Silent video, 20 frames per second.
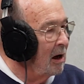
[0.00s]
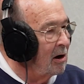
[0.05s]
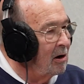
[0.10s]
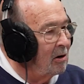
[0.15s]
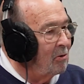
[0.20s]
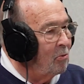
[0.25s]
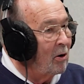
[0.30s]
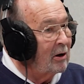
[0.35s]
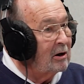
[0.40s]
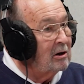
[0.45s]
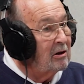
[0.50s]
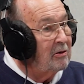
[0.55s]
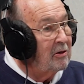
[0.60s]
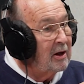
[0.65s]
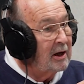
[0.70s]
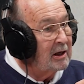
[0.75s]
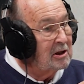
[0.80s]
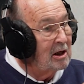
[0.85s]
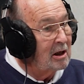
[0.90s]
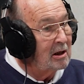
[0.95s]
Uh, one of the
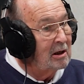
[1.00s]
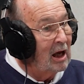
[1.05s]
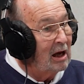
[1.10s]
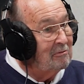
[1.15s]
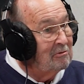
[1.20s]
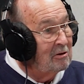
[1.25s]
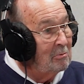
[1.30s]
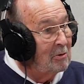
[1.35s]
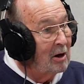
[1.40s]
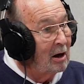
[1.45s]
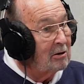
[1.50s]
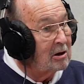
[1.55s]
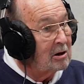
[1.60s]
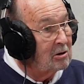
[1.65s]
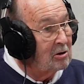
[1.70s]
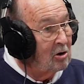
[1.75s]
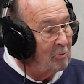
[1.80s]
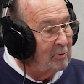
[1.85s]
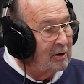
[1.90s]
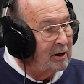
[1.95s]
things that David Miller
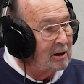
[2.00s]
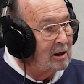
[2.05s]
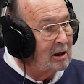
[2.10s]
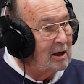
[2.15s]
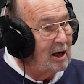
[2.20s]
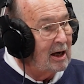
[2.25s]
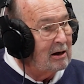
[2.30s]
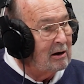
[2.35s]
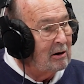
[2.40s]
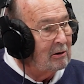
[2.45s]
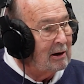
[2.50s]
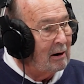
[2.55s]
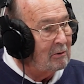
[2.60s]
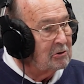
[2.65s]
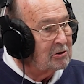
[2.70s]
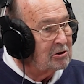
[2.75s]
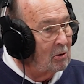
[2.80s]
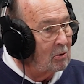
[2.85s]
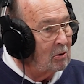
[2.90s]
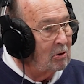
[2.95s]
told me today, and I
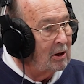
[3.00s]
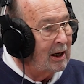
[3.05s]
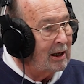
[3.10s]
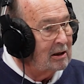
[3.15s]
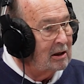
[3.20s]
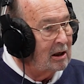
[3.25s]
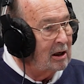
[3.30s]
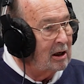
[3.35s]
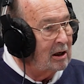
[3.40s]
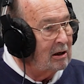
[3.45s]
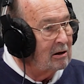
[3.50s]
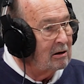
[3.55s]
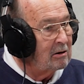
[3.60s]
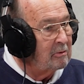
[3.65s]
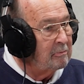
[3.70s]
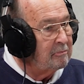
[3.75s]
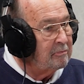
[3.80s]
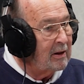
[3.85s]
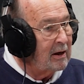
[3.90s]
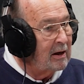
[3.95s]
was so glad to
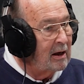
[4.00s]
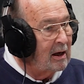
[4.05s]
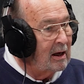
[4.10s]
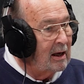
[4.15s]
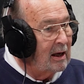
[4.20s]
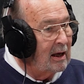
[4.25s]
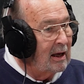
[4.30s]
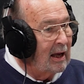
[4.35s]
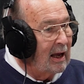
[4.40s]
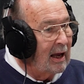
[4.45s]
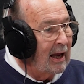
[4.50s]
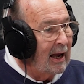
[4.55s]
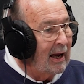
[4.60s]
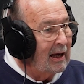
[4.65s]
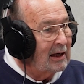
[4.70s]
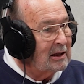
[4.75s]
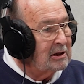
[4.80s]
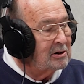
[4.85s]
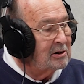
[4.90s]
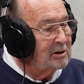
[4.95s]
hear,
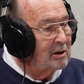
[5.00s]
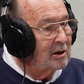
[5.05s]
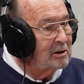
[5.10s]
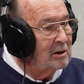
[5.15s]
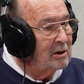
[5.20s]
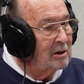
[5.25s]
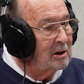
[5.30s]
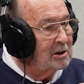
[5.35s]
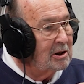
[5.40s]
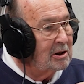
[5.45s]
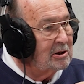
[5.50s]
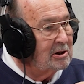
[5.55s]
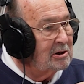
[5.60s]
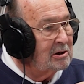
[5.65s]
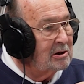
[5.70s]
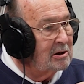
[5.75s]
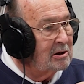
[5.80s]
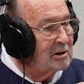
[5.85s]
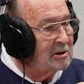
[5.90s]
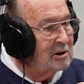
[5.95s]
as the, the, the
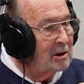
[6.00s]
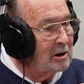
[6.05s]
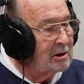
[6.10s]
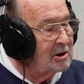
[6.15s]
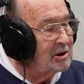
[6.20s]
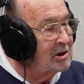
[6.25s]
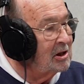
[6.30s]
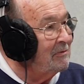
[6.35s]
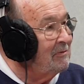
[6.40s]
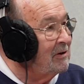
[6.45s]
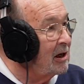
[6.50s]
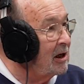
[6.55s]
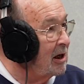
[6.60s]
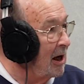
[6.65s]
civic